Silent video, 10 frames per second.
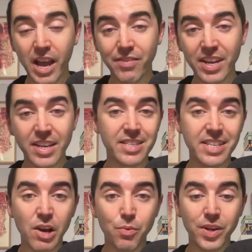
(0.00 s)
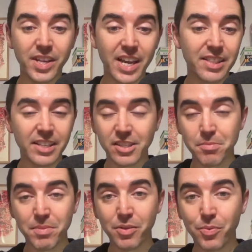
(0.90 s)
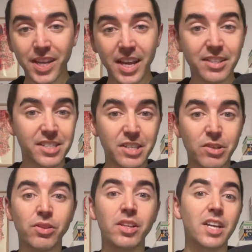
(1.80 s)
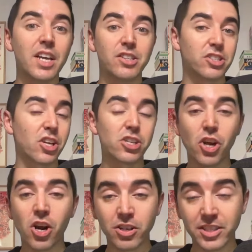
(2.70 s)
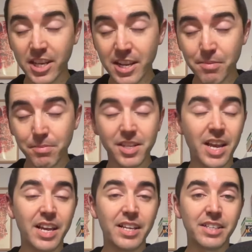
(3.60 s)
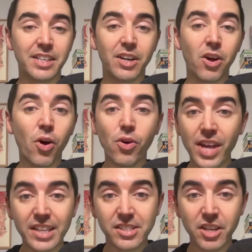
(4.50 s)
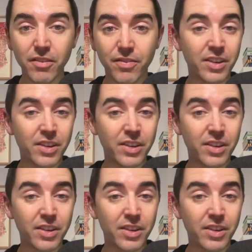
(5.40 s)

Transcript: have a down weekend, that doesn't mean that we can't still discuss our teams and all that stuff.